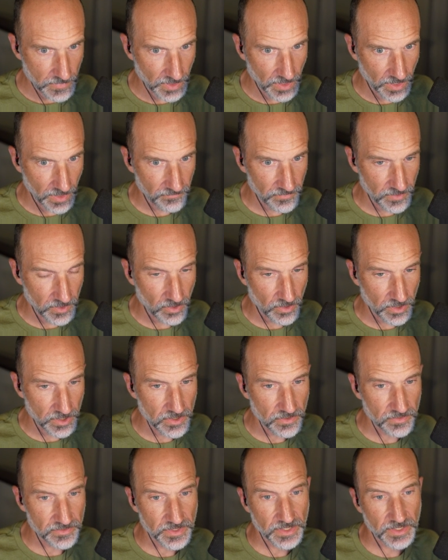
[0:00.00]
If you're
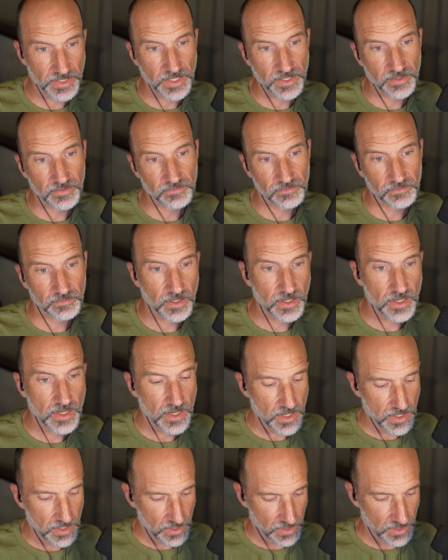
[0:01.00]
using this
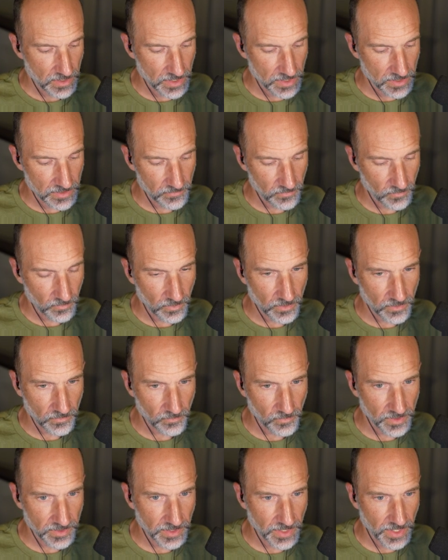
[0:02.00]

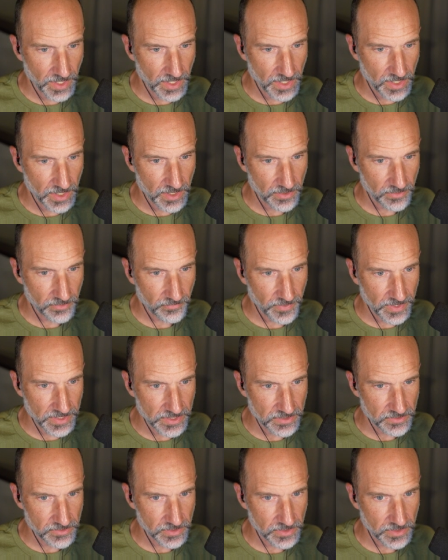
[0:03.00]
with a
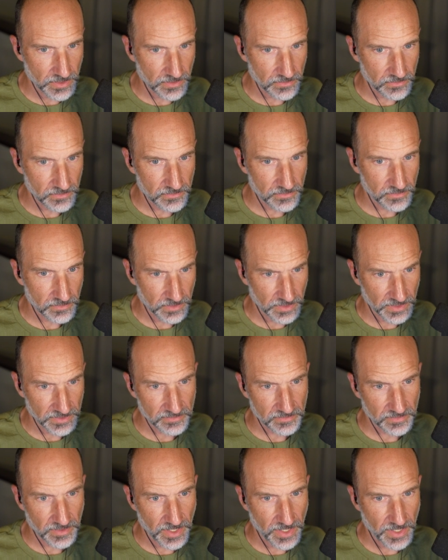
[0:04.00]
3-digit code, so
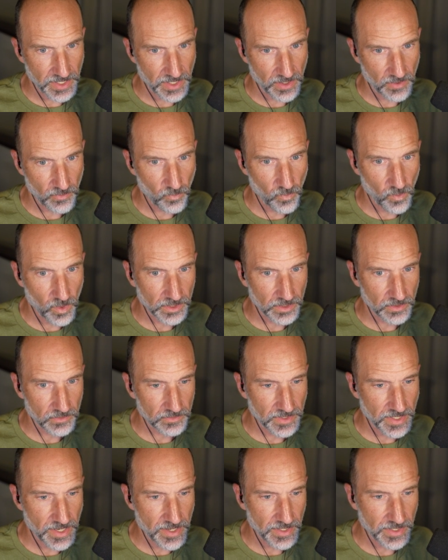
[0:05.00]
let's say a
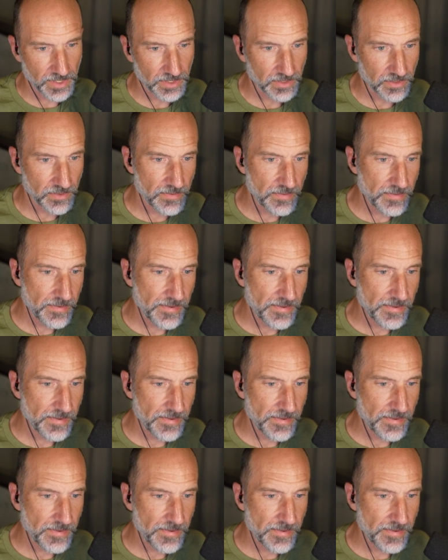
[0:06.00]
109,